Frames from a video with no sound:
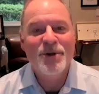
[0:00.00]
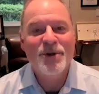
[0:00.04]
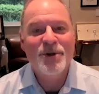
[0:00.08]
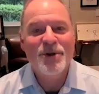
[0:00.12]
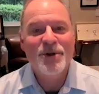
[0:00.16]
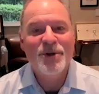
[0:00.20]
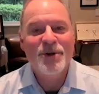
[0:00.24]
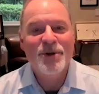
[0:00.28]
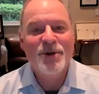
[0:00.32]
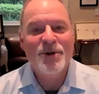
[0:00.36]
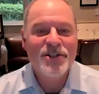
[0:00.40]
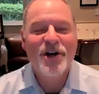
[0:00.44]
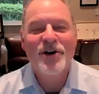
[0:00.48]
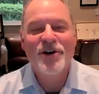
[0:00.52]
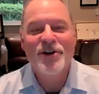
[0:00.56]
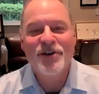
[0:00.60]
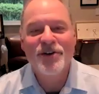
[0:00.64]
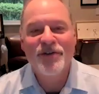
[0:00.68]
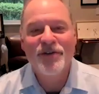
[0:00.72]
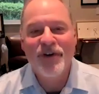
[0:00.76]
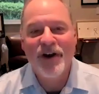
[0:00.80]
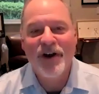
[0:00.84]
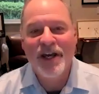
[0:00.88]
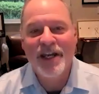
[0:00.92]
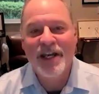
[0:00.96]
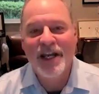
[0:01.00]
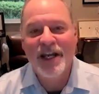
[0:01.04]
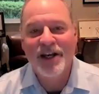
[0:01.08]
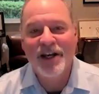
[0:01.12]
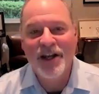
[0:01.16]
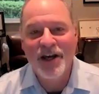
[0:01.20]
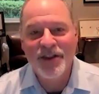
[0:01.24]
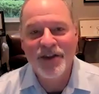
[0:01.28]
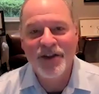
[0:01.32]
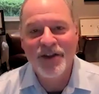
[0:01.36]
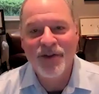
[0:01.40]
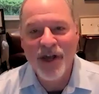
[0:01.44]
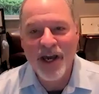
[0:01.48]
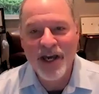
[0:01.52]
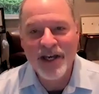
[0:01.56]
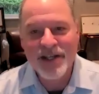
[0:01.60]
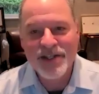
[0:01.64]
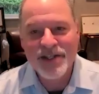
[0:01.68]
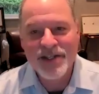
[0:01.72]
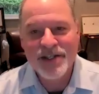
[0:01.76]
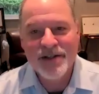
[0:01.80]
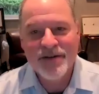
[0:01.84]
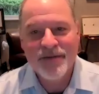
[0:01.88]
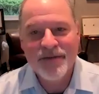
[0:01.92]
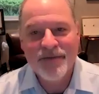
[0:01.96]
But the stories are defining
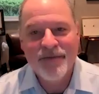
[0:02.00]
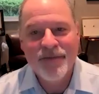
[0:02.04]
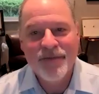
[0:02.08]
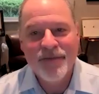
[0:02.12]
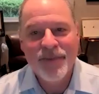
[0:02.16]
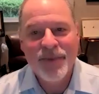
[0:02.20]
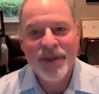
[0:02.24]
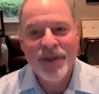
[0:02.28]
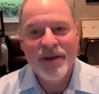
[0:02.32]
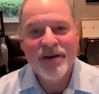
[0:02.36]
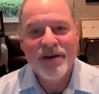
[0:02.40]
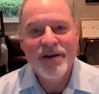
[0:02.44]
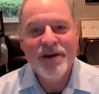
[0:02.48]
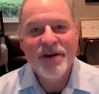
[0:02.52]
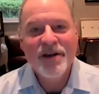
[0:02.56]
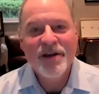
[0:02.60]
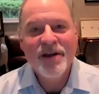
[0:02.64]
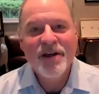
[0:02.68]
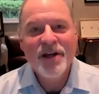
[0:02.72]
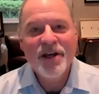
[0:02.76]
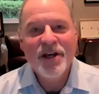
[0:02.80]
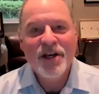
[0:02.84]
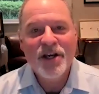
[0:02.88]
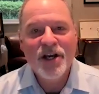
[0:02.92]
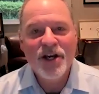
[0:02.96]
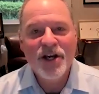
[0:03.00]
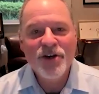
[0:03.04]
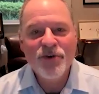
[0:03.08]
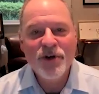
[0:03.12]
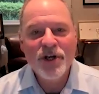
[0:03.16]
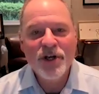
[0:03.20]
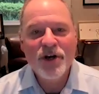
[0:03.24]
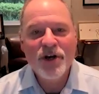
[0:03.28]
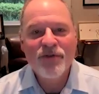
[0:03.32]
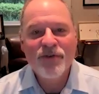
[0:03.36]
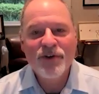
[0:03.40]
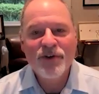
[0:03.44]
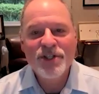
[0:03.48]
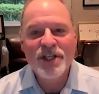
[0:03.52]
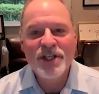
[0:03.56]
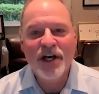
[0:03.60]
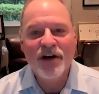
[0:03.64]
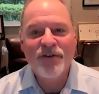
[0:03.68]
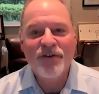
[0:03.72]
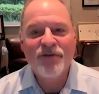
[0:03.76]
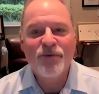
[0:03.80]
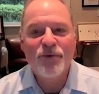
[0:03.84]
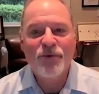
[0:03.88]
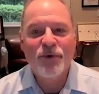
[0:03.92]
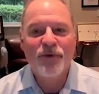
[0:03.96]
nonetheless. Country Over
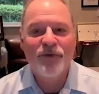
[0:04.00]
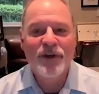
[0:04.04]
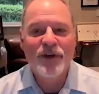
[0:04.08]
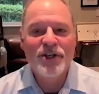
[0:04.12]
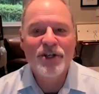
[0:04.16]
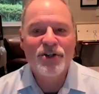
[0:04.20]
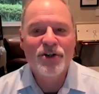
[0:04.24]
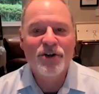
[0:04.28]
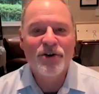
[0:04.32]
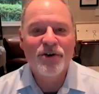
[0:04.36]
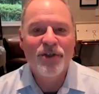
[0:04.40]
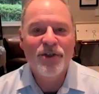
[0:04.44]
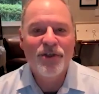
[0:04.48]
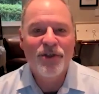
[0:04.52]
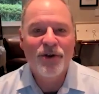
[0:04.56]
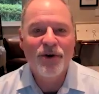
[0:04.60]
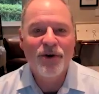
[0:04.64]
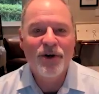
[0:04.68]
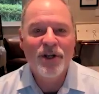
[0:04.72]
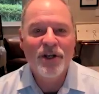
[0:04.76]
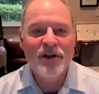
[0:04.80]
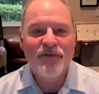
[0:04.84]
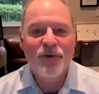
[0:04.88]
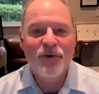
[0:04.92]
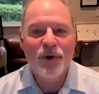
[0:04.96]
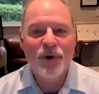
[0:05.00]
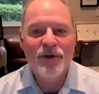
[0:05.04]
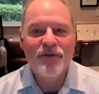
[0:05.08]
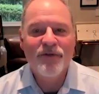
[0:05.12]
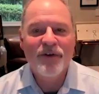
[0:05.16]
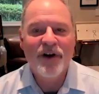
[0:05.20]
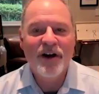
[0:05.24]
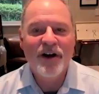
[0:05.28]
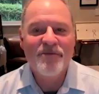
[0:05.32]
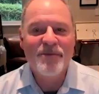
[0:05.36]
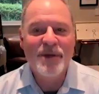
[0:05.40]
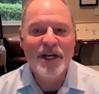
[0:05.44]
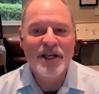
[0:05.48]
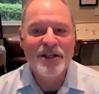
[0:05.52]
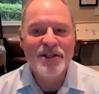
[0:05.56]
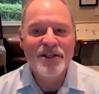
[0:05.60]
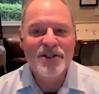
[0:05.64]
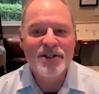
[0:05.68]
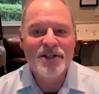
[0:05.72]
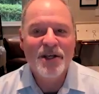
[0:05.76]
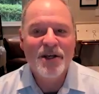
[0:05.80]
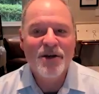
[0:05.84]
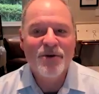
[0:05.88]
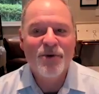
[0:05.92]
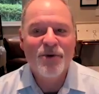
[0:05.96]
Self will feature 30 to 45
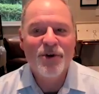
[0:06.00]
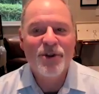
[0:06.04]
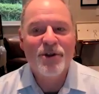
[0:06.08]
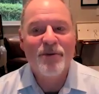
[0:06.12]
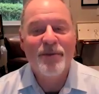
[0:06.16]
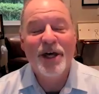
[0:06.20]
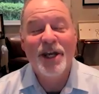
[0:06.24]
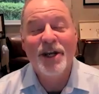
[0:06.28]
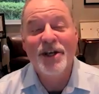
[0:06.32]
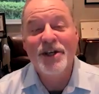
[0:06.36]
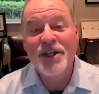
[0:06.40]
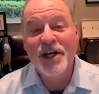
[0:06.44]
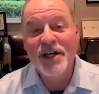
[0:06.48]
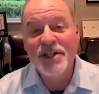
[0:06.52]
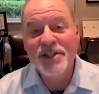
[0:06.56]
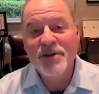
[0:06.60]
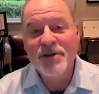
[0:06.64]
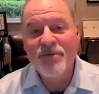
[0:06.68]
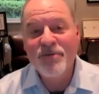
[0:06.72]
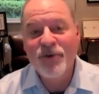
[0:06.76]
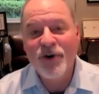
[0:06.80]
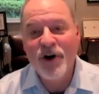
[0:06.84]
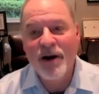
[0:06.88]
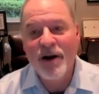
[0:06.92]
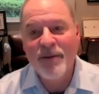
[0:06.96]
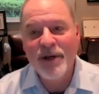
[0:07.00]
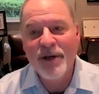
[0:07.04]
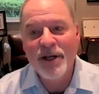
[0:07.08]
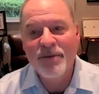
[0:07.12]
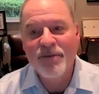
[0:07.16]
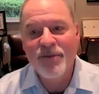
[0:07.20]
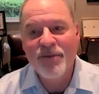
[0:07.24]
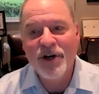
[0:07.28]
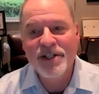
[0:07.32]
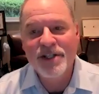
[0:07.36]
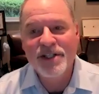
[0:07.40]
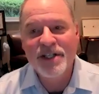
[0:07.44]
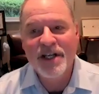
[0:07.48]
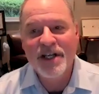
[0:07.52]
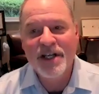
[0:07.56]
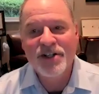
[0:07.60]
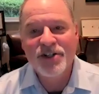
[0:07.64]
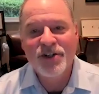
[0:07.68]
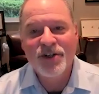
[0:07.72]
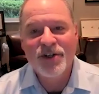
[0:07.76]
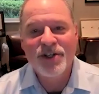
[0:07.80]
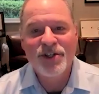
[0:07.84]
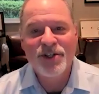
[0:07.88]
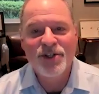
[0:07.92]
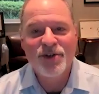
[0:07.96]
minutes with about a dozen prominent
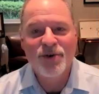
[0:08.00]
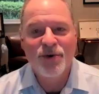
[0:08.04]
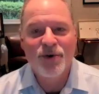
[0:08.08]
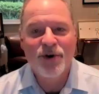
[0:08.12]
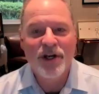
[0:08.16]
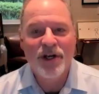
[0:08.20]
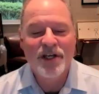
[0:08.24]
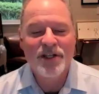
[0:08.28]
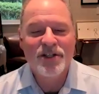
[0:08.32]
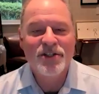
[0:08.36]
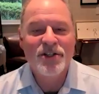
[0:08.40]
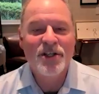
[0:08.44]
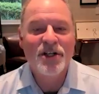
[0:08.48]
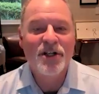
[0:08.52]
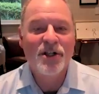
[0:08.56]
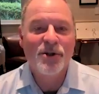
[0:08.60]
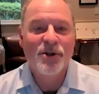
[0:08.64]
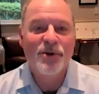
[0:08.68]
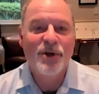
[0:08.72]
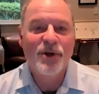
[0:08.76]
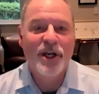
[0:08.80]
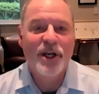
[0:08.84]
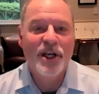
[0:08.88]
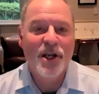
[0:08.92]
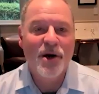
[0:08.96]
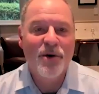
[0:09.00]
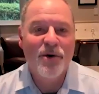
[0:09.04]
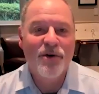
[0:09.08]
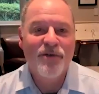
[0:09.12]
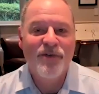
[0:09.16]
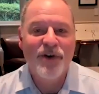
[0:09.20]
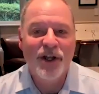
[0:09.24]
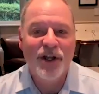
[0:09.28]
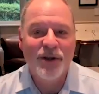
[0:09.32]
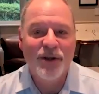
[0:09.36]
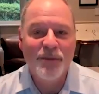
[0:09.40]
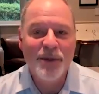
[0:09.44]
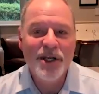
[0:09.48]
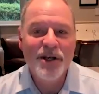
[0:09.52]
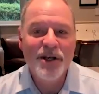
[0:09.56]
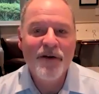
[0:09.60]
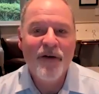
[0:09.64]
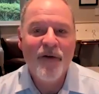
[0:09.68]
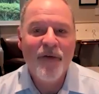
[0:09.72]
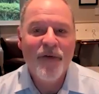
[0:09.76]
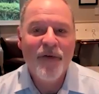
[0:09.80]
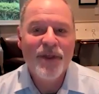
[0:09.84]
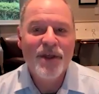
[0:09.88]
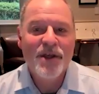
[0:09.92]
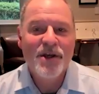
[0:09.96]
presidential historians, including Noah
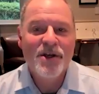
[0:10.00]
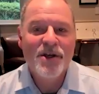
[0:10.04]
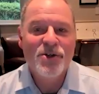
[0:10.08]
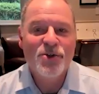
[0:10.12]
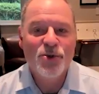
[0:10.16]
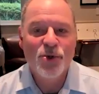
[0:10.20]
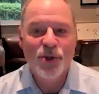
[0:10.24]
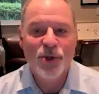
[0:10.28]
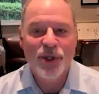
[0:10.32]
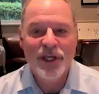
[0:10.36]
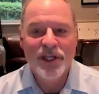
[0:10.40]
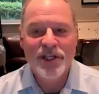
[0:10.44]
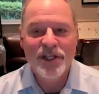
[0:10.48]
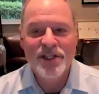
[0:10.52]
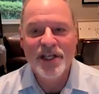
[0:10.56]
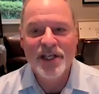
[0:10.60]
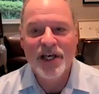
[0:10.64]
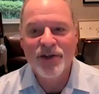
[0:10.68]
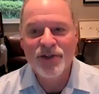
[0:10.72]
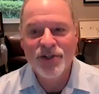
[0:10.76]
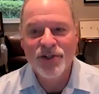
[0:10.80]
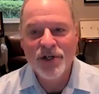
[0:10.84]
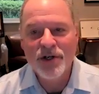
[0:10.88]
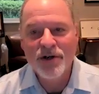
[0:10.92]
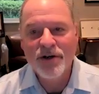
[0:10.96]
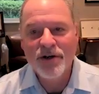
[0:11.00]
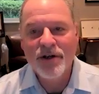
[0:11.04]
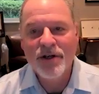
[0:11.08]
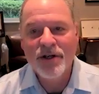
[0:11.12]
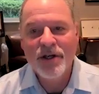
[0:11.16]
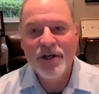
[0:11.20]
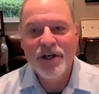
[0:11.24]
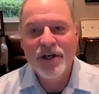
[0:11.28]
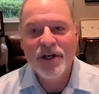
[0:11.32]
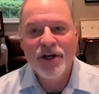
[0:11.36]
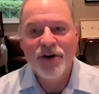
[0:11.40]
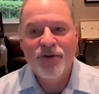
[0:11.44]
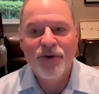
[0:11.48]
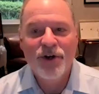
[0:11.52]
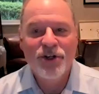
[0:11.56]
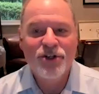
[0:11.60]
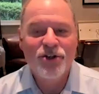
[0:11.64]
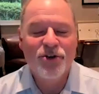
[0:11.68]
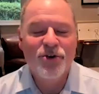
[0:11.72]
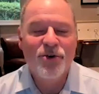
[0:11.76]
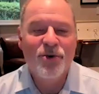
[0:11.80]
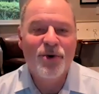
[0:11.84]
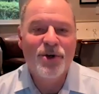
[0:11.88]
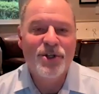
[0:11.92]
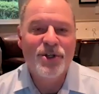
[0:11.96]
Feldman, Julian Zelzer,
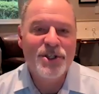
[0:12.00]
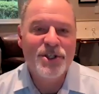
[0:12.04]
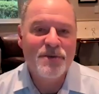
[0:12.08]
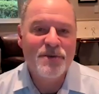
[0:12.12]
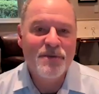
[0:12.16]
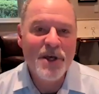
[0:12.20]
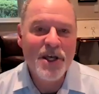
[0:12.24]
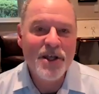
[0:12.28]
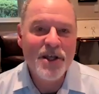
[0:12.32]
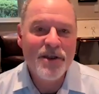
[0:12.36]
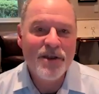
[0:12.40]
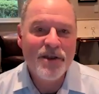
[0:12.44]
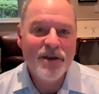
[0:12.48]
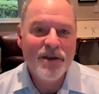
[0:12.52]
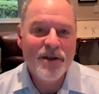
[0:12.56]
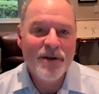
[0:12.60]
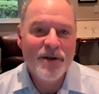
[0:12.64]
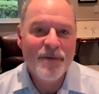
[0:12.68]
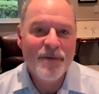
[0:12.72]
Richard Norton Smith,